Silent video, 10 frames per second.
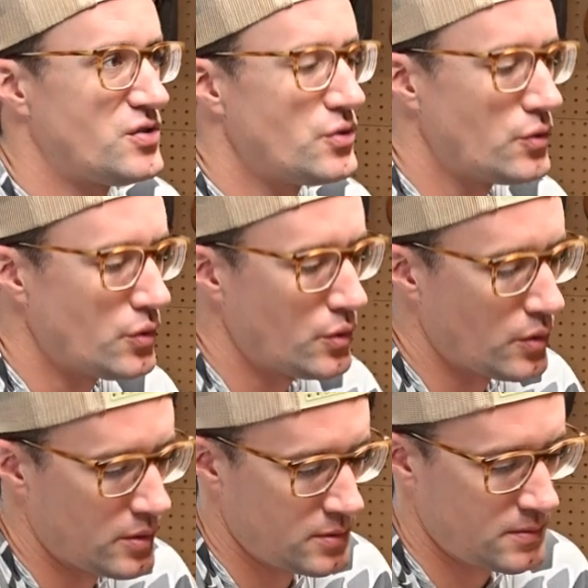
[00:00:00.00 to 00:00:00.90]

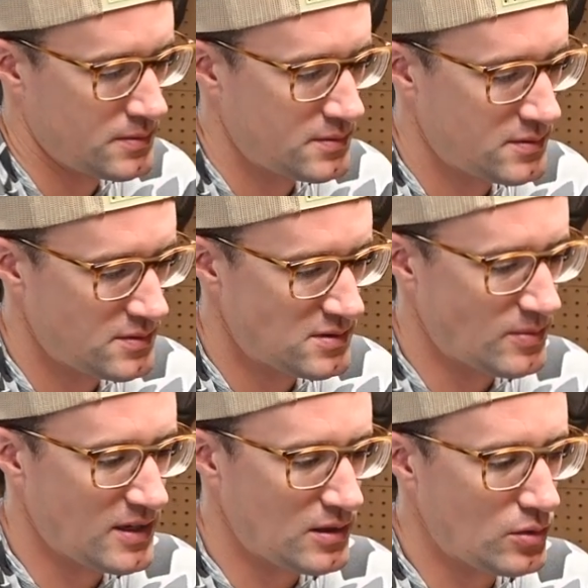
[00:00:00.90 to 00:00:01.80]
to
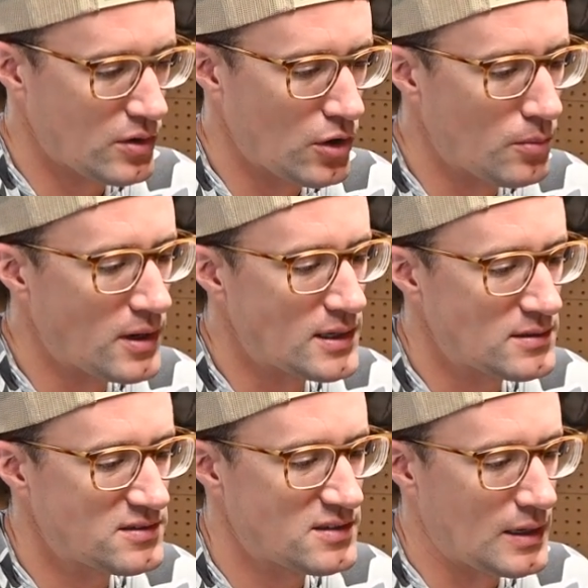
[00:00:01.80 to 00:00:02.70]
my little Go
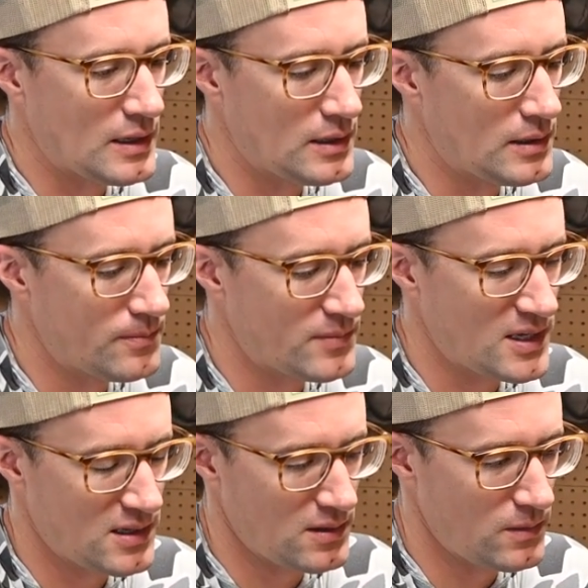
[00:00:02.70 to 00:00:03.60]
Box
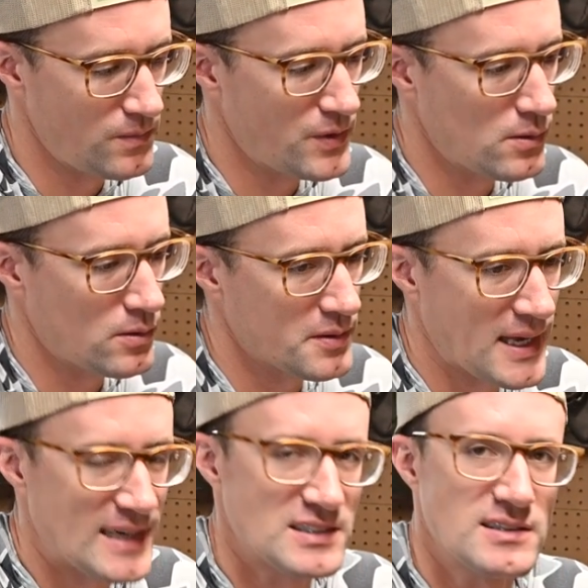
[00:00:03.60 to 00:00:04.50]
and the little
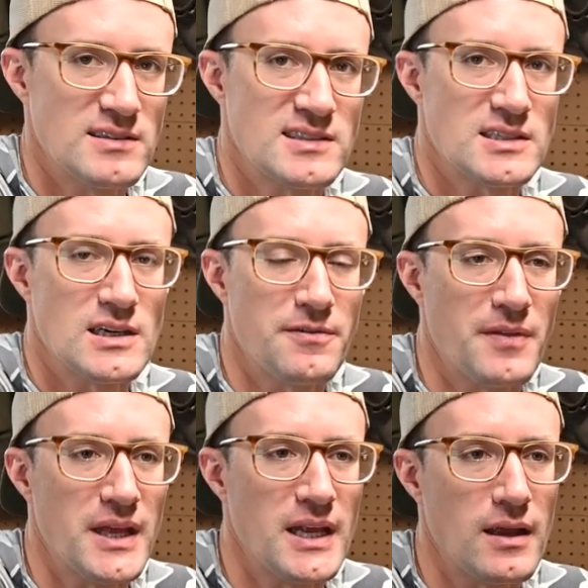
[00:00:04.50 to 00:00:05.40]
gadgets and stuff
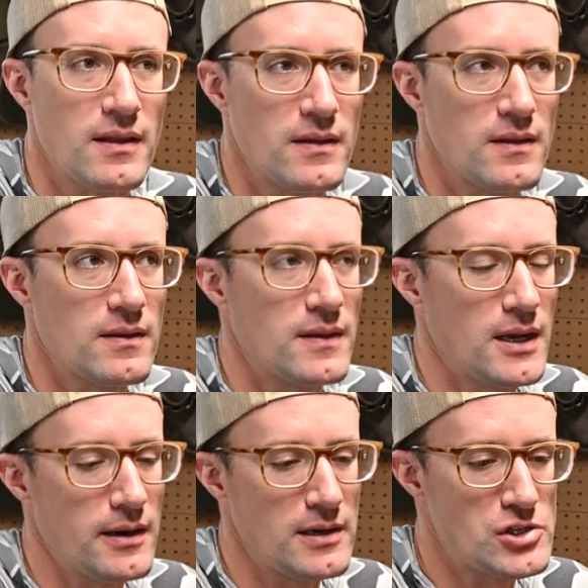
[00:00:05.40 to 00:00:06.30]
that
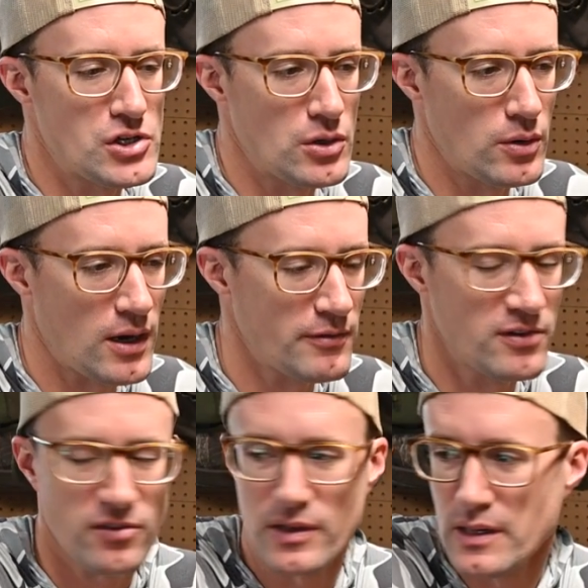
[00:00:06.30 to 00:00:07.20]
I already showed,
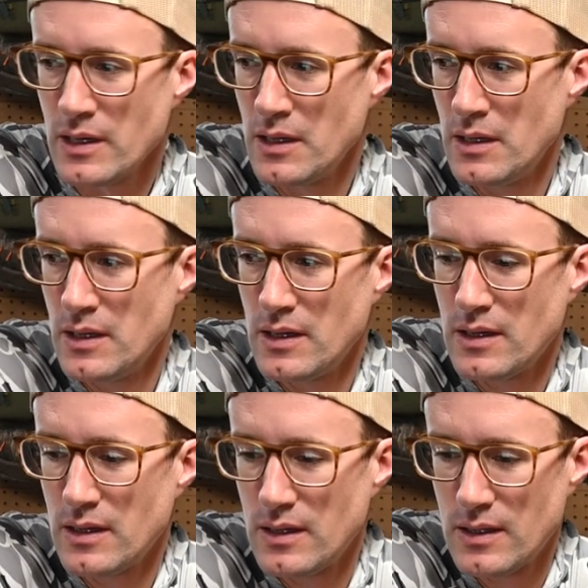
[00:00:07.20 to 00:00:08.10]
obviously
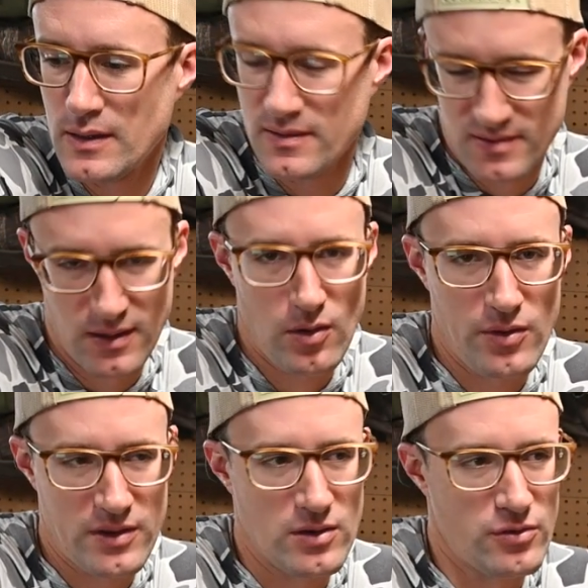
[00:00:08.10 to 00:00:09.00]
that's not all
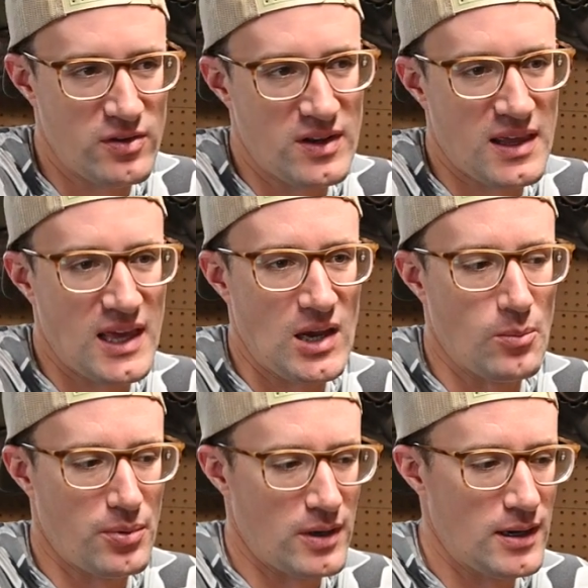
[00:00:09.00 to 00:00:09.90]
that goes into camp.